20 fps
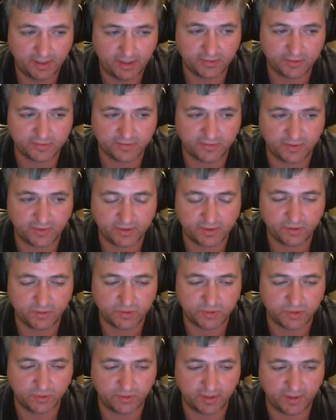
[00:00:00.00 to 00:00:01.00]
he was very
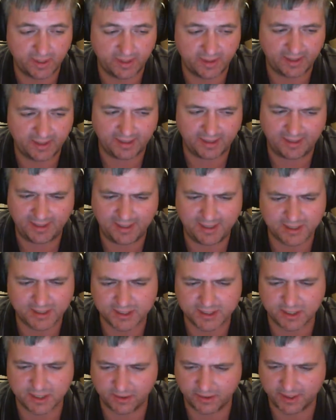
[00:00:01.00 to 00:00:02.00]
new to it. I think he had
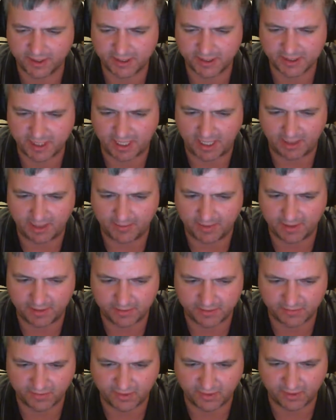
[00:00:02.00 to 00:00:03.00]
started his game, but
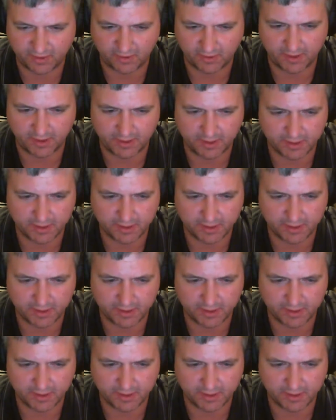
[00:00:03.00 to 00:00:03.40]
he was very early